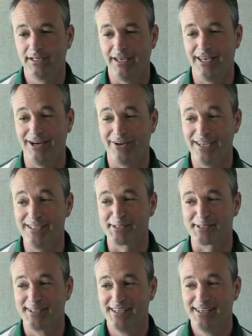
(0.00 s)

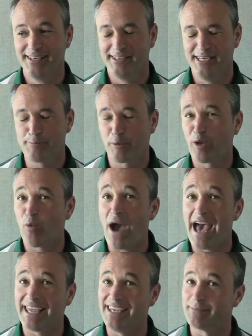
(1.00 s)
he's pretty
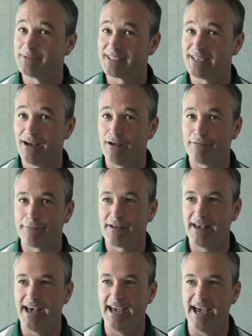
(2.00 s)
wacky himself.
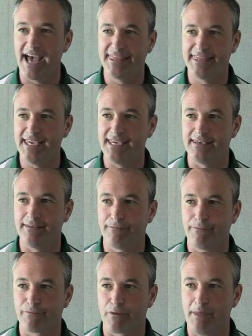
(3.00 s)
I think
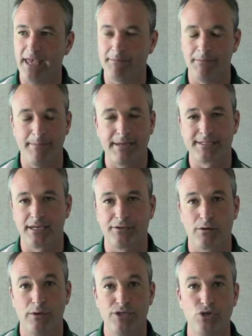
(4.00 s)
from him, the biggest thing I
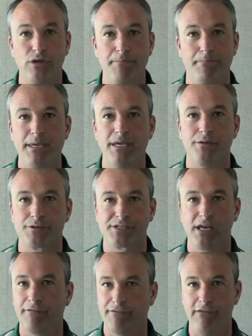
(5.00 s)
took away is you can be
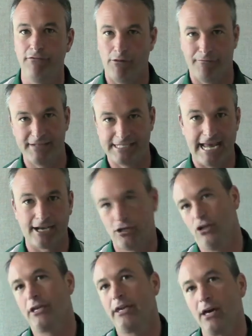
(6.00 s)
yourself, even if it's not
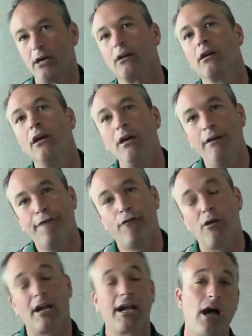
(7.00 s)
cookie cutter
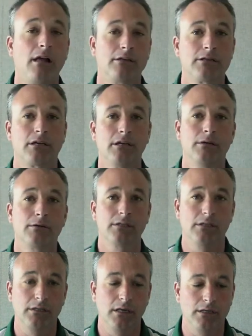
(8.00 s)
for a college coach,
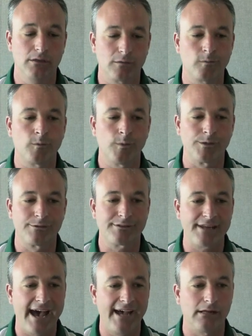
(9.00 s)
and your
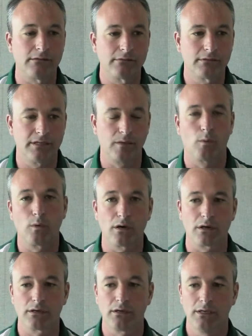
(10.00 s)
style can
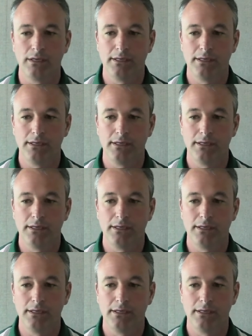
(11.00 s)
work.